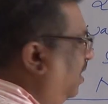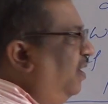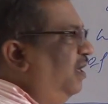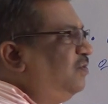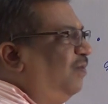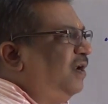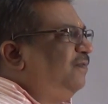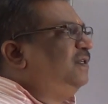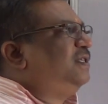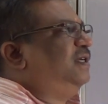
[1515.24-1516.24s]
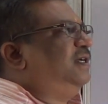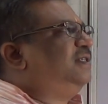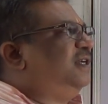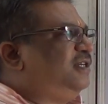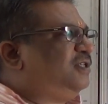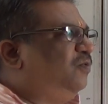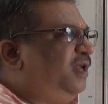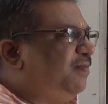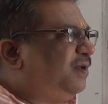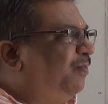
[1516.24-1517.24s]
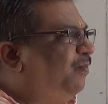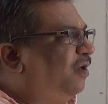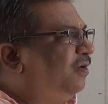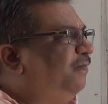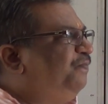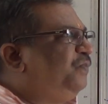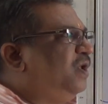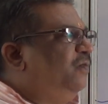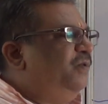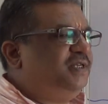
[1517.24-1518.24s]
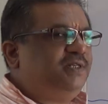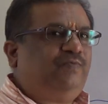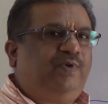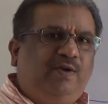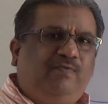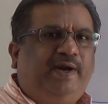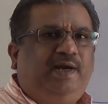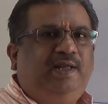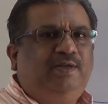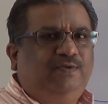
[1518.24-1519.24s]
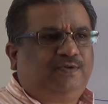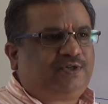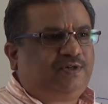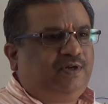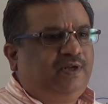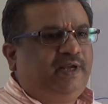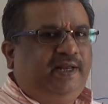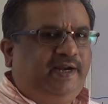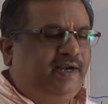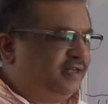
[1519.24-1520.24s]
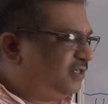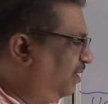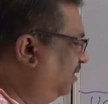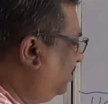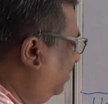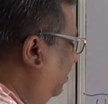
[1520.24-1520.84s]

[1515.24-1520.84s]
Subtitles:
is one of the such a sodium compound which is very widely used in industries.